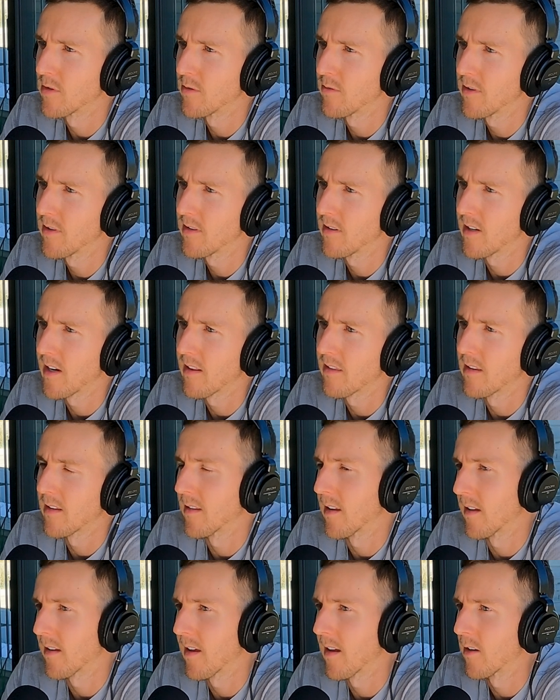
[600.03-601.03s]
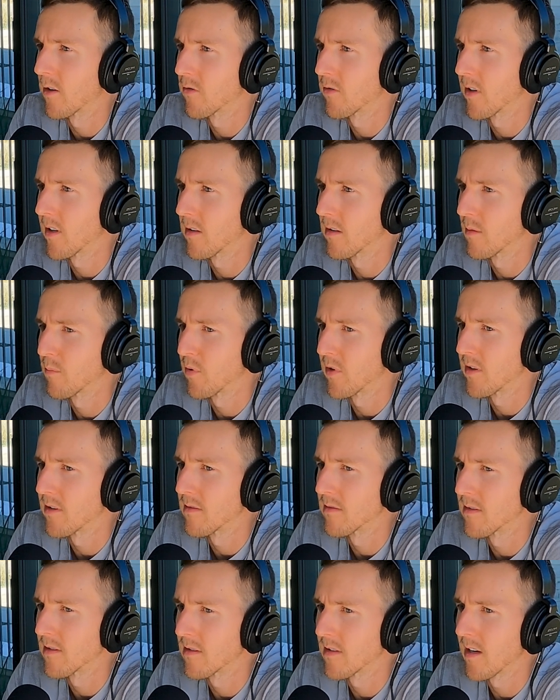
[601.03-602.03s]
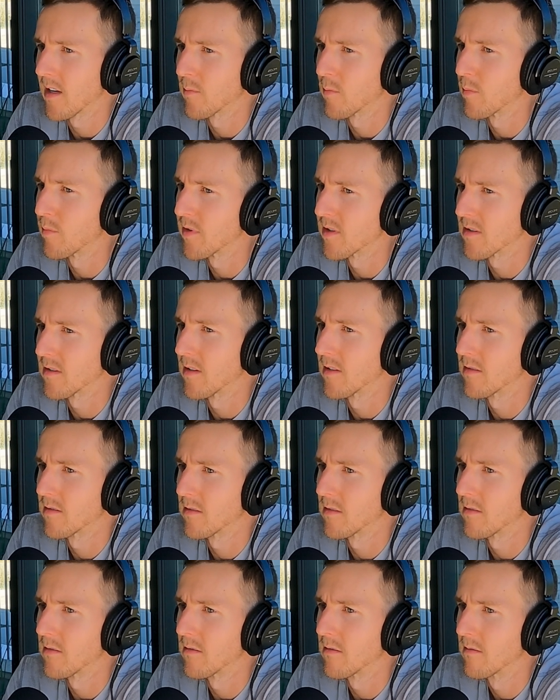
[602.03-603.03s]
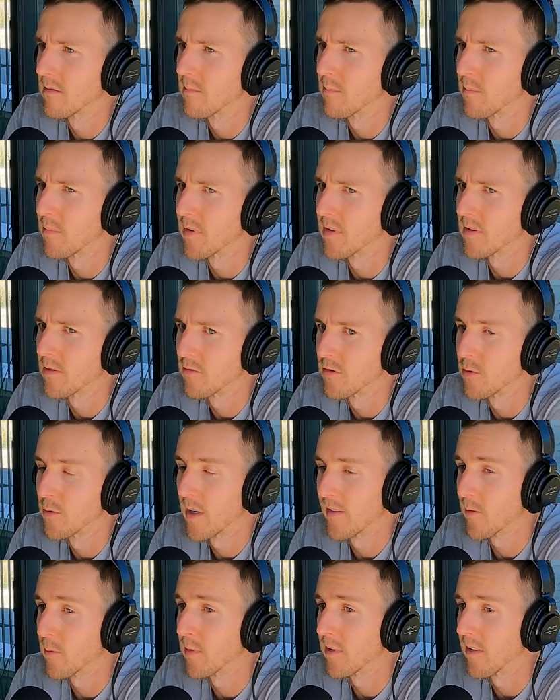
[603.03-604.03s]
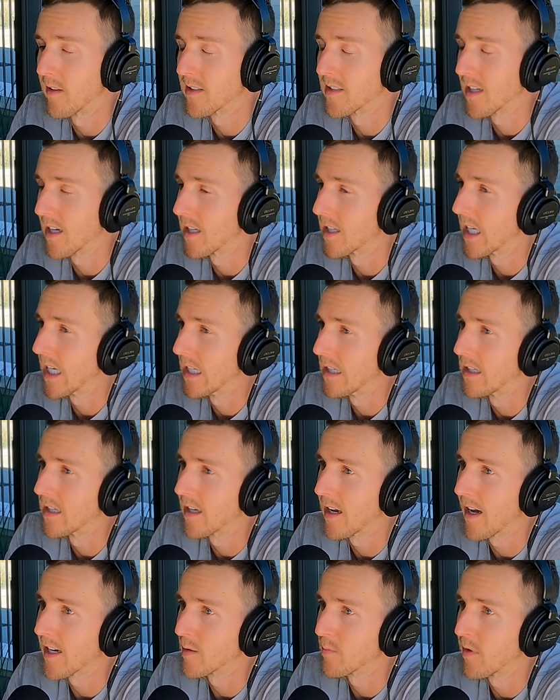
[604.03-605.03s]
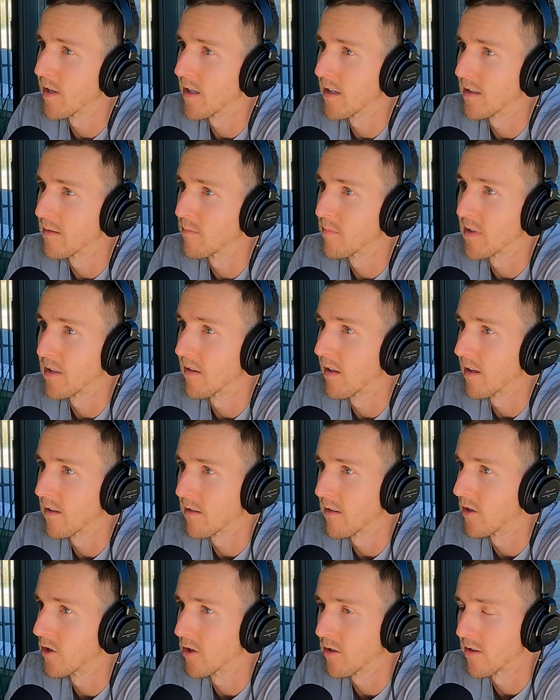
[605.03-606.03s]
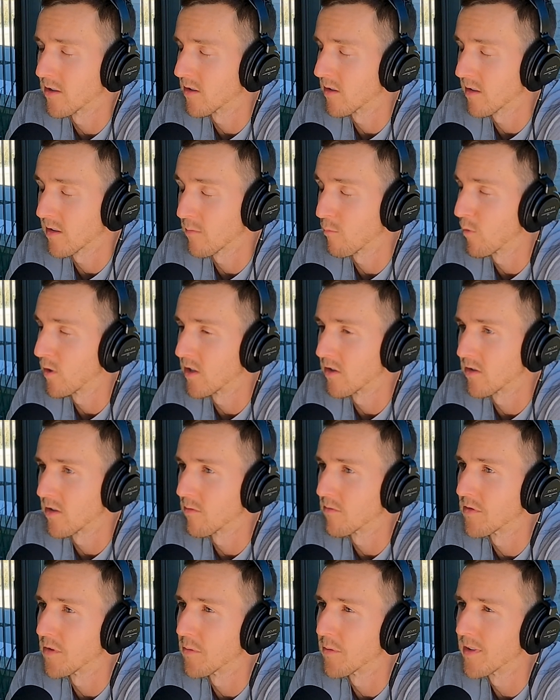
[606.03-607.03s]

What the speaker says: to it. And I think that can create a pretty sustainable business. But you do have to be like dedicated to cash pay and being like insurance, like we just don't do